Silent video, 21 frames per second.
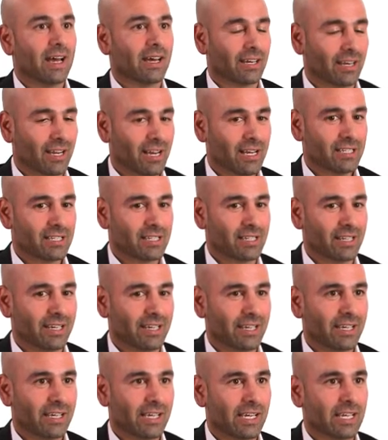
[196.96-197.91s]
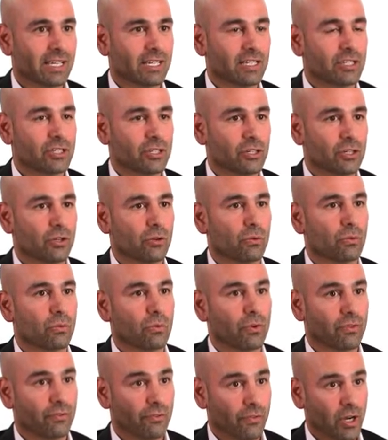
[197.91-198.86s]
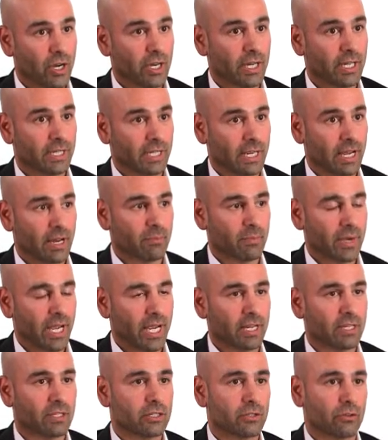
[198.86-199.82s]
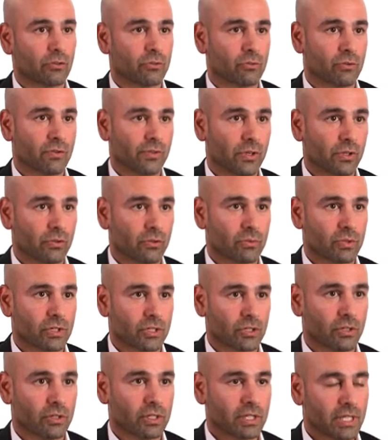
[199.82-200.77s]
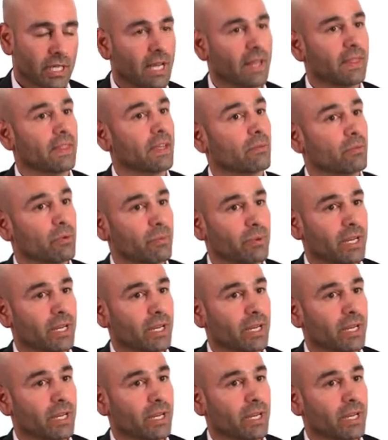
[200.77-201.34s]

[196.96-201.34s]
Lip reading: And lastly is to refine the campaign, so to review the results and then